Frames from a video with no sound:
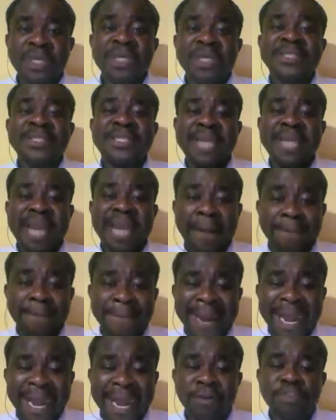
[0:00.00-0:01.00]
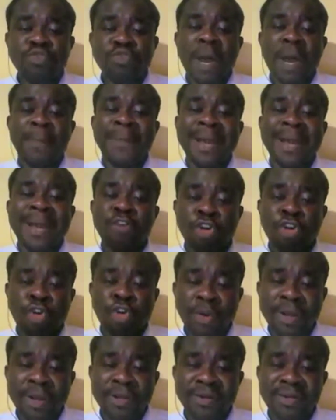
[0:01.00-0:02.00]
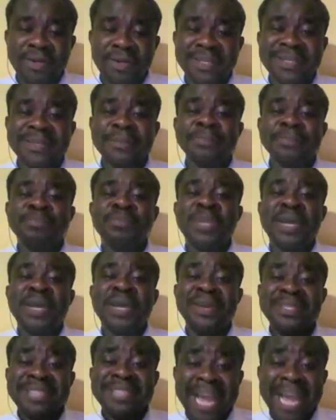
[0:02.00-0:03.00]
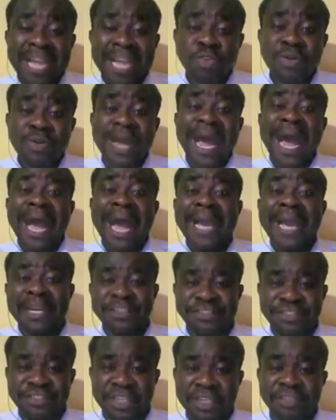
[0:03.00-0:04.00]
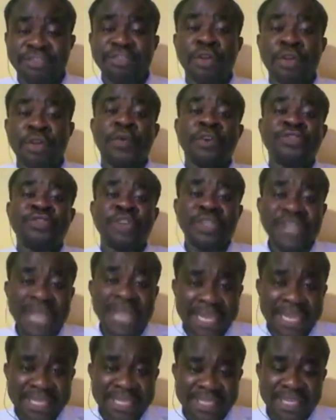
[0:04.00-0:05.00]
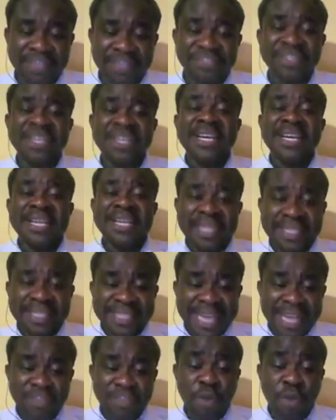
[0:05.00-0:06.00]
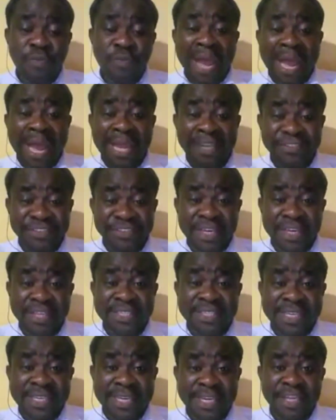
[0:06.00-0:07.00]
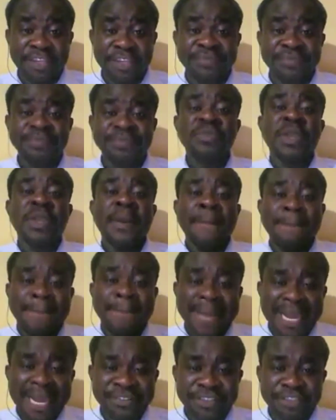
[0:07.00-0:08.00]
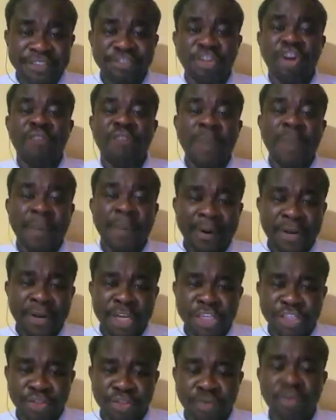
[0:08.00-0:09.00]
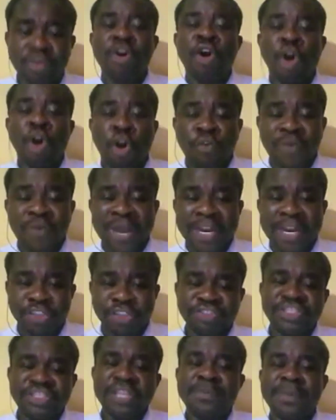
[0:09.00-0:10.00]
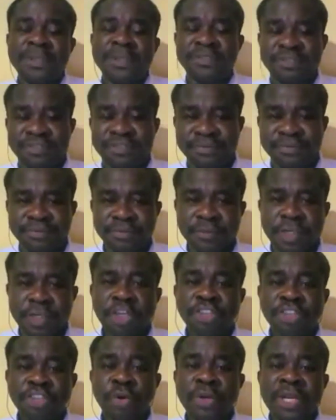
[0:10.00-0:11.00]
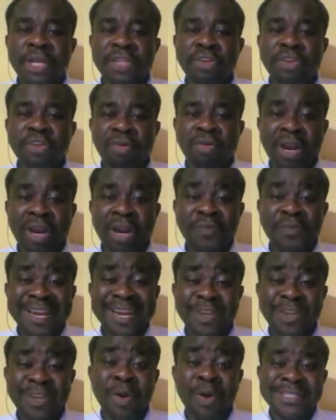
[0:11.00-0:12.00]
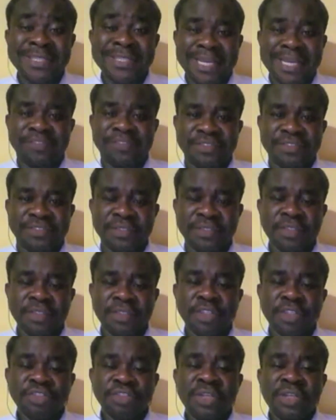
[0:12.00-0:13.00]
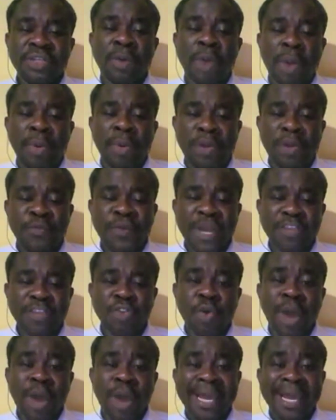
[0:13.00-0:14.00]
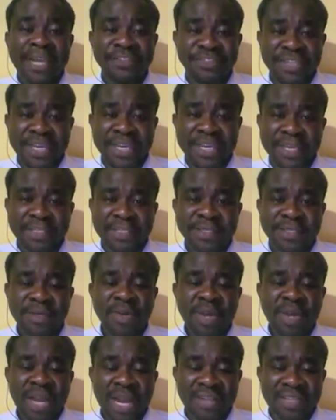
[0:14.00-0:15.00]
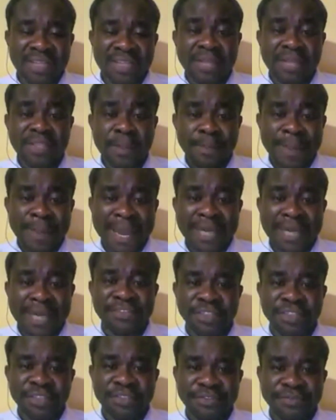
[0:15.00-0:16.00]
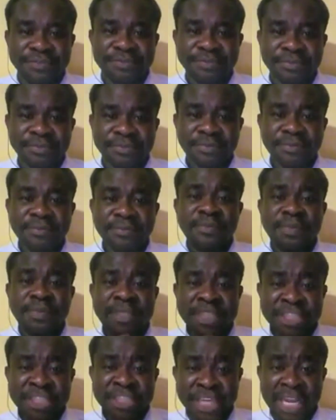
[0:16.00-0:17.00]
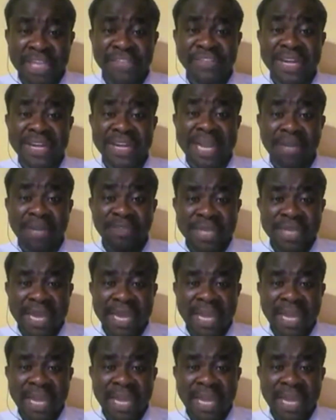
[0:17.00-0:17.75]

they are bound to apply concurrently the retitled IAS 8. So for such entities, the title of IAS 8 is Basis of Preparation of Financial Statements. So we need to clarify the context so that when we refer to IAS 8 as accounting policies, changes in accounting